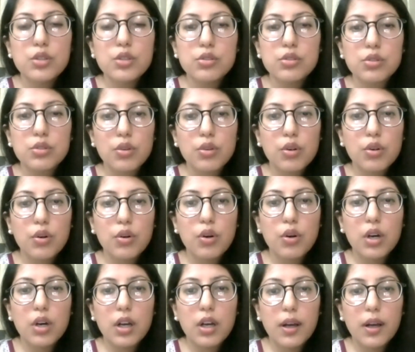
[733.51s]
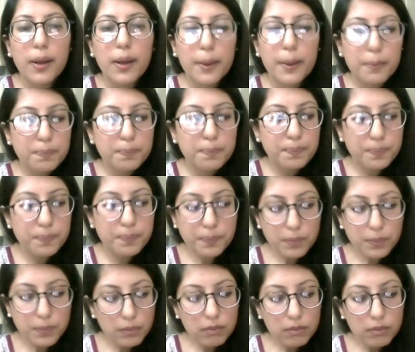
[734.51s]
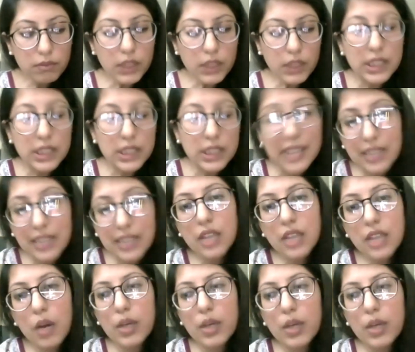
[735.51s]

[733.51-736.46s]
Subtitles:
So that was how